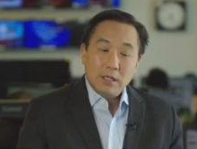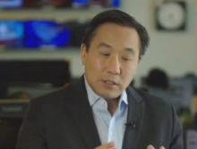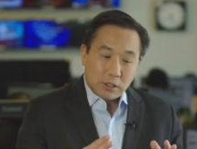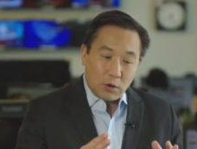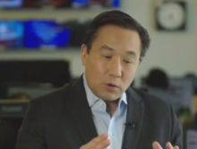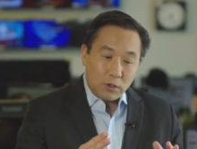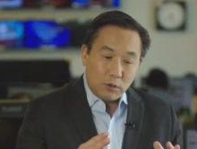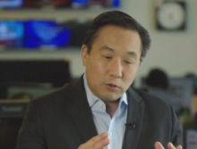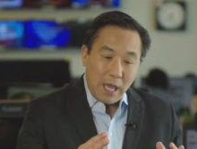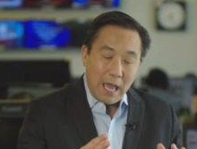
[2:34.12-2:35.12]
So
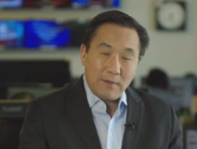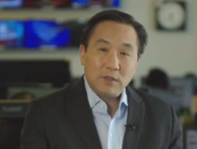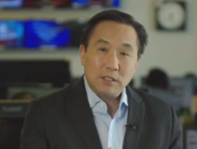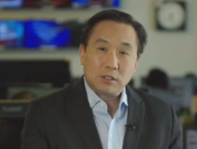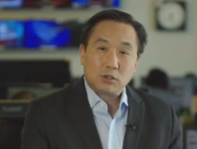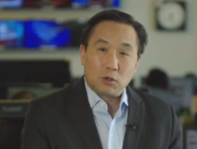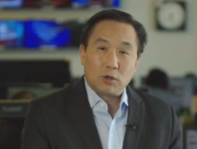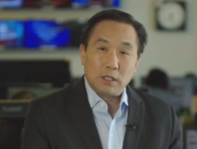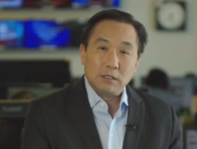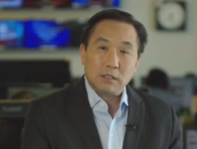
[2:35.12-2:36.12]
you have these
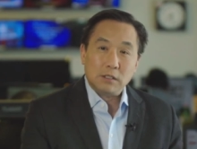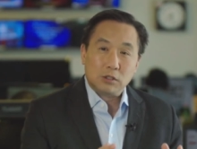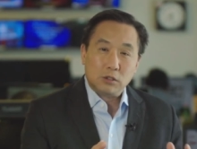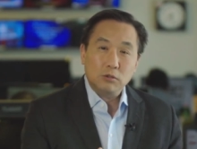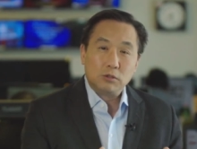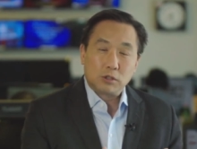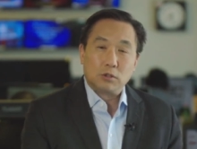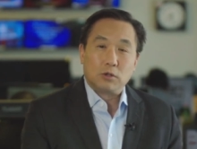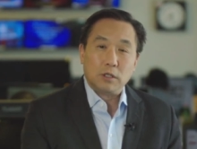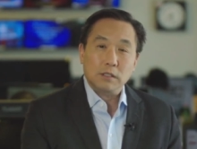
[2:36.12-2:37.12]
stories, these two
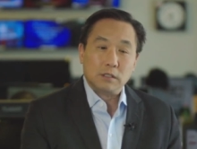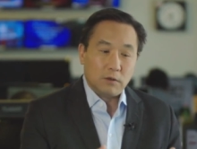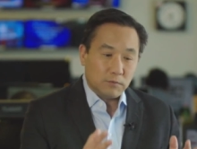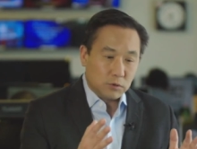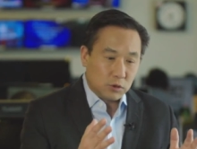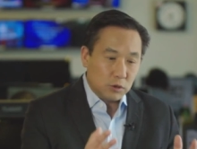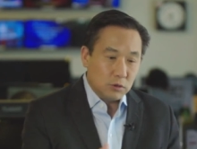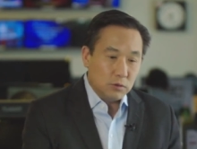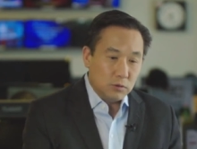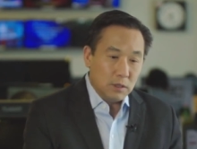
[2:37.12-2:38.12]
stories of
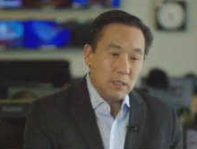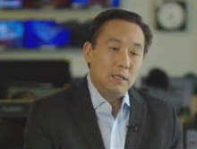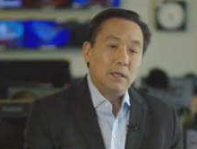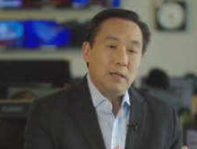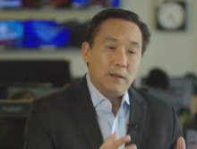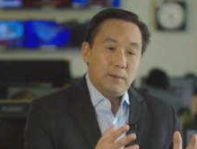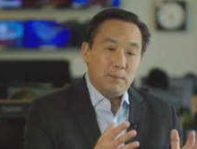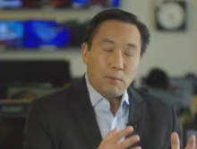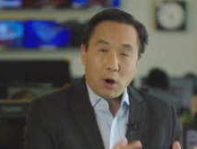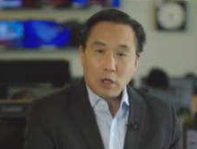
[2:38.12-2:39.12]
two
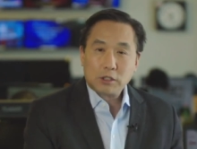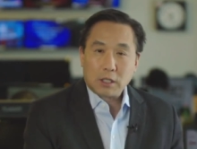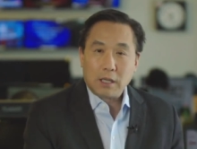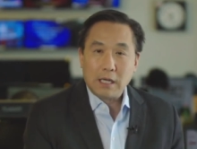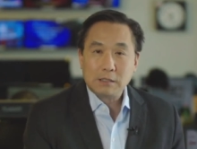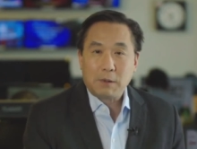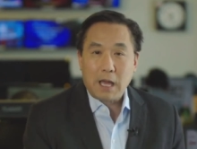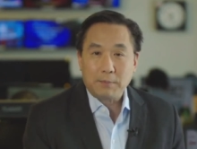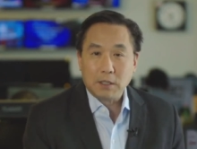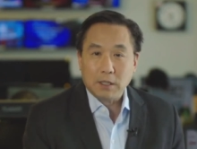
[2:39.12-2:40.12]
marginalized
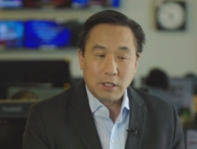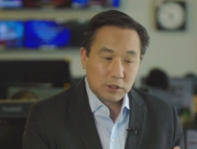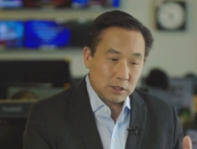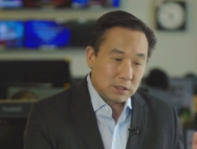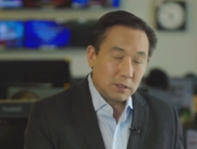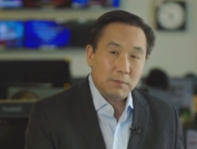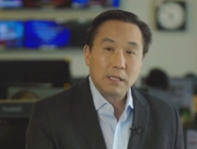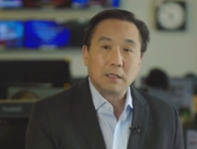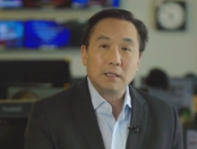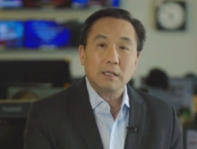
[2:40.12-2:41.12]
populations, the
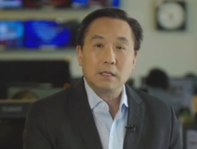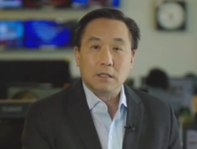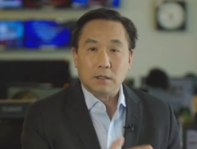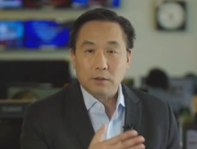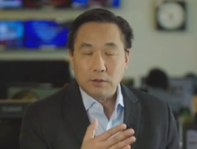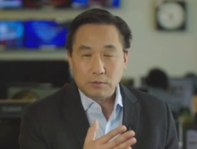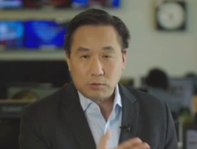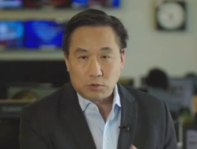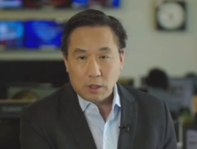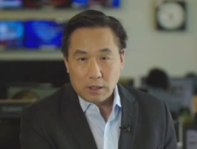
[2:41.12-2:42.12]
mentally ill,
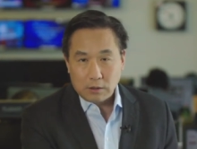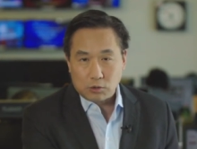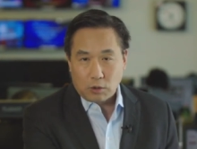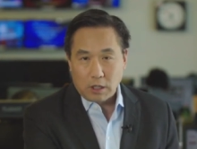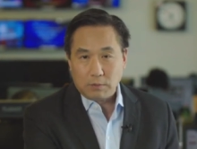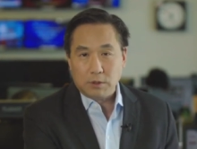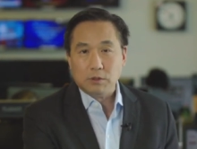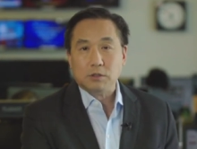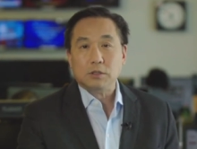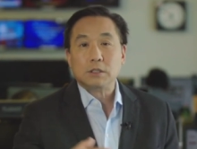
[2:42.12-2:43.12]
uh, drug
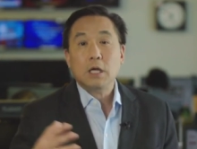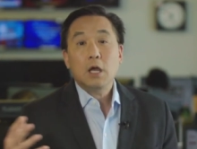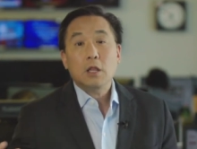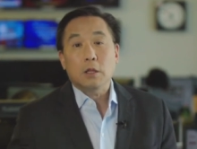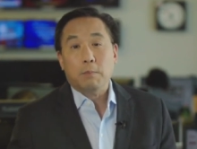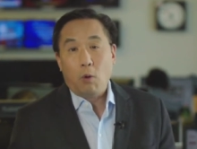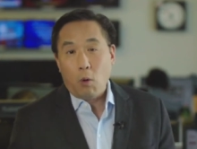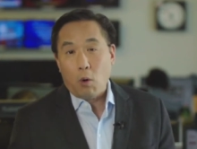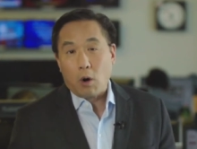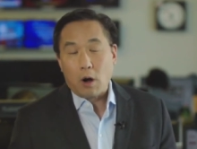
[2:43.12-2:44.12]
abusers, the
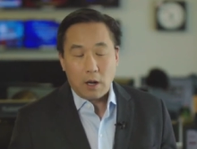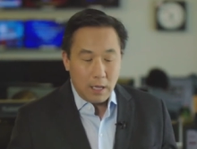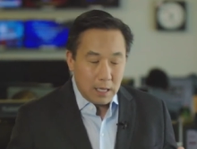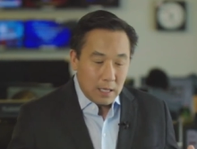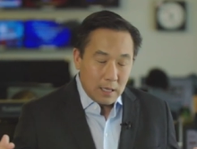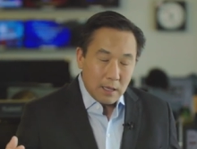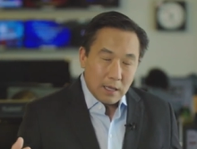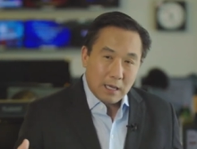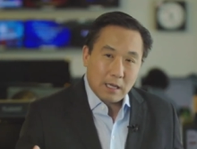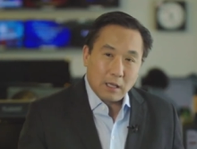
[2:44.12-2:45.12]
poor,
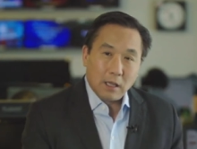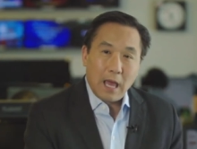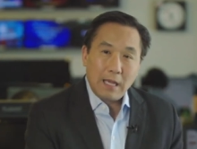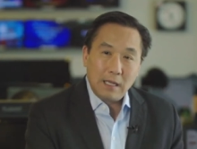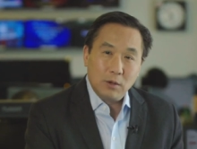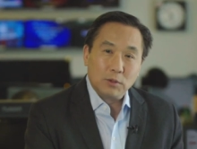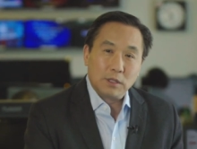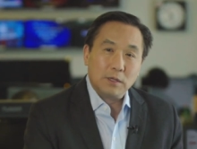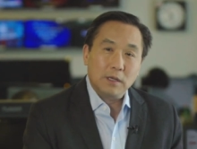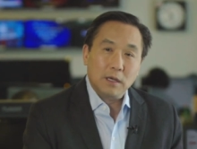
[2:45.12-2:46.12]
colliding with
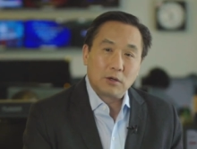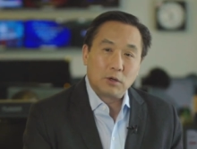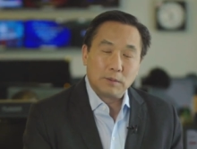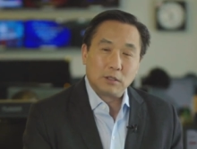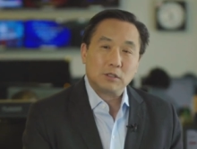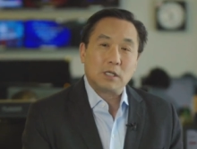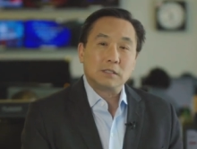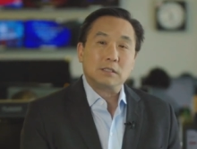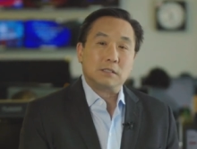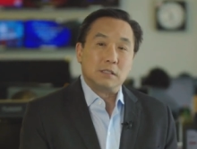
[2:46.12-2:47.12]
the uh, criminal
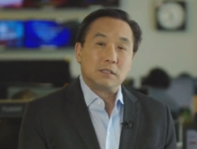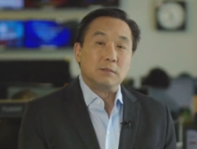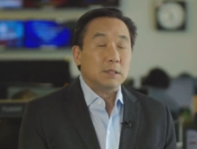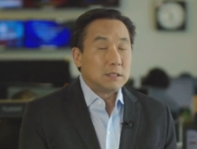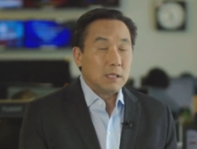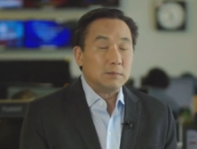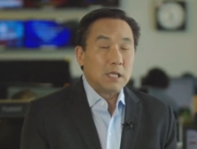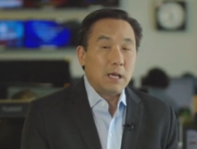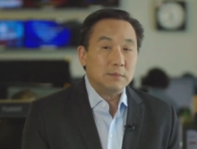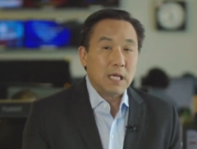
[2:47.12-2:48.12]
justice system and
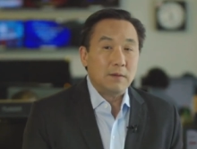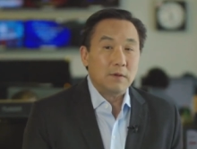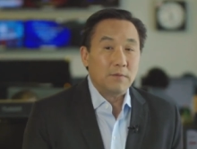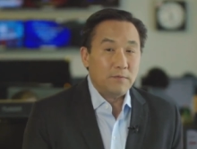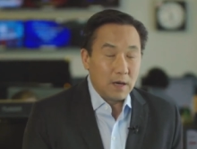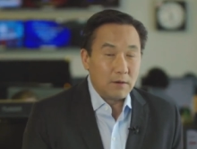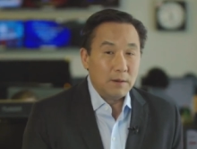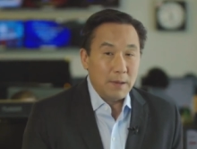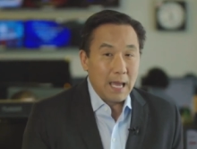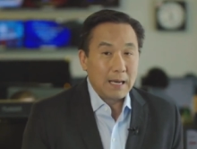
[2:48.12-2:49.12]
sometimes having very
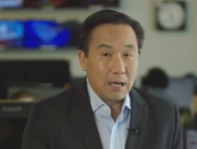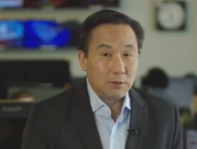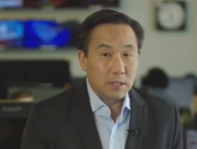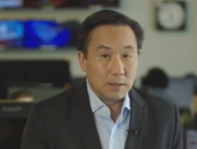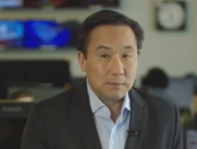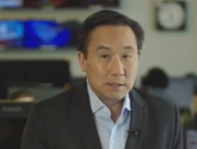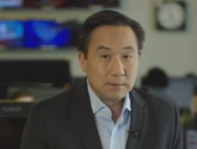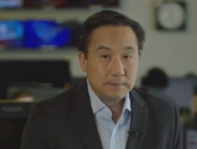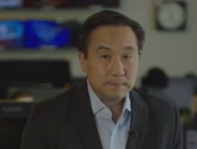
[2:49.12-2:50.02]
bad outcomes.